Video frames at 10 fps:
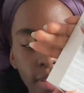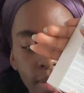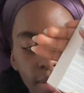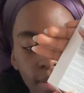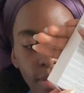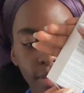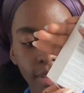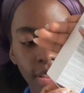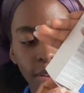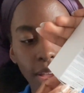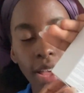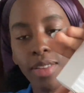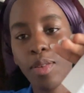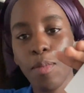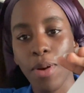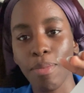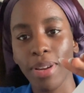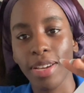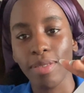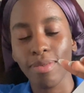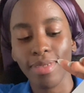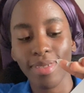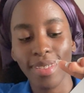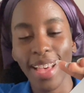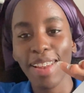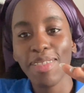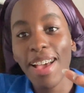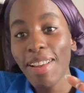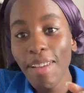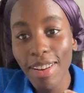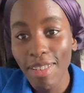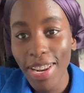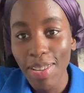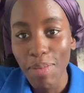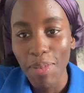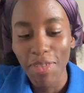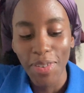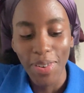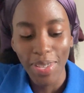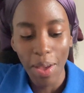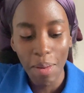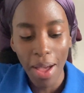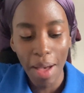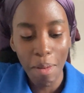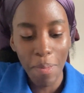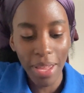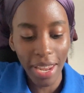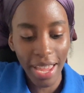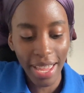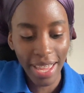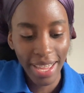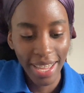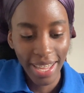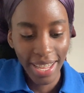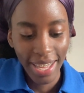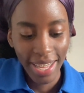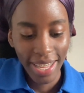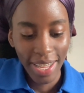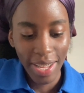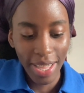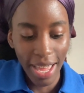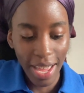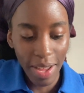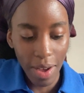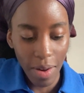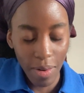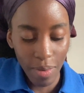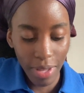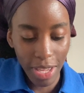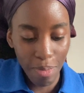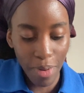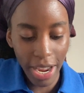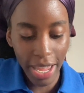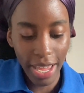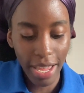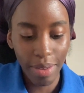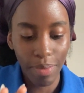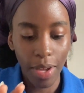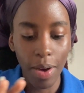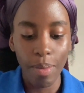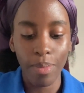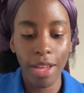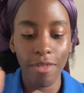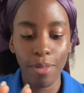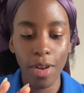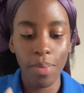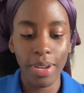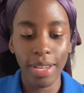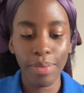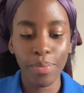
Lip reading: Hold on, I don't want to break my nails. And I never had acrylics on before, so I'm a bit like, oh, would this break it? Oh, I've opened it.